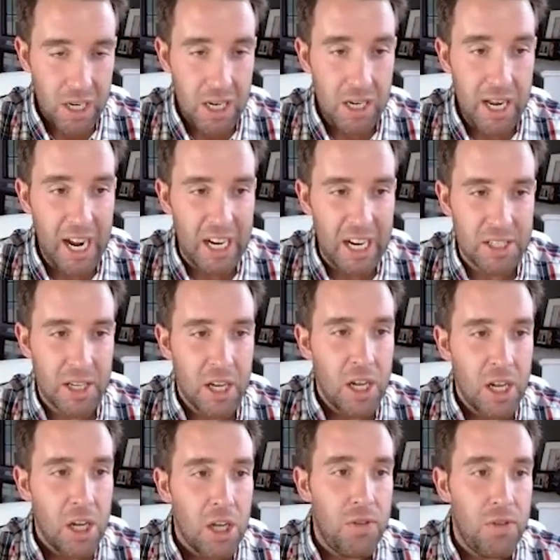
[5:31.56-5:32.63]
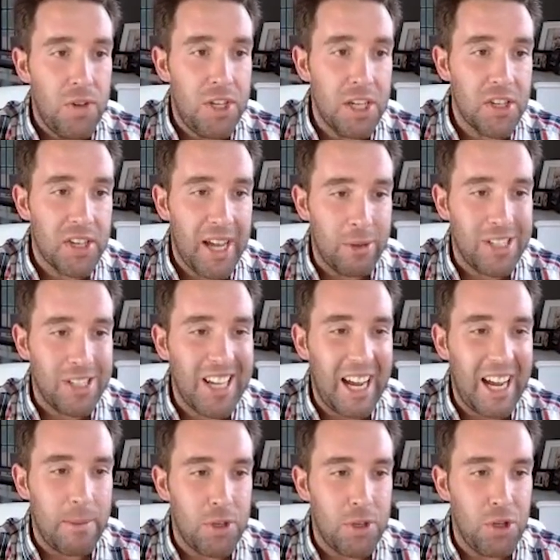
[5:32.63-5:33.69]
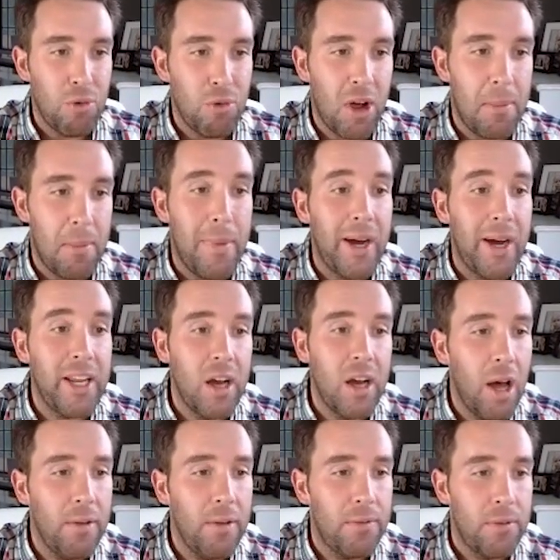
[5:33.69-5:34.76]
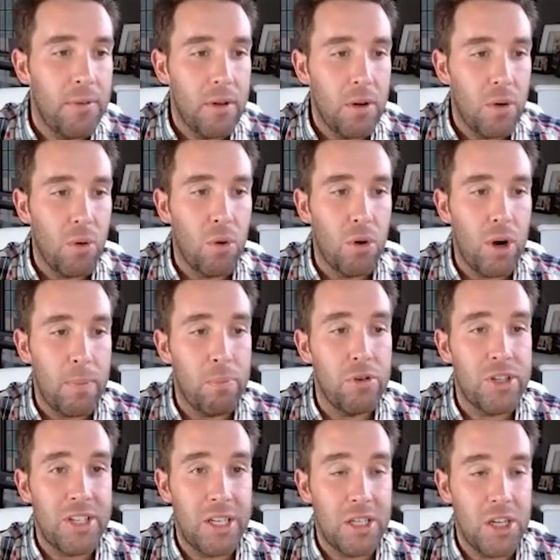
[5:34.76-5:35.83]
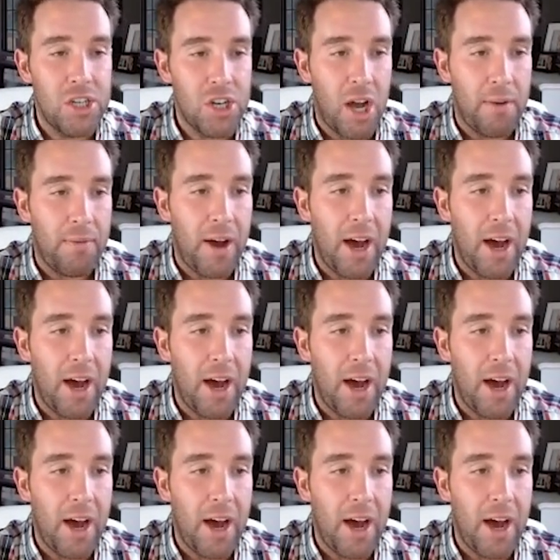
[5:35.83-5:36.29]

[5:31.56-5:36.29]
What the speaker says: Next, discount type. Do you run a money off or a percentage off?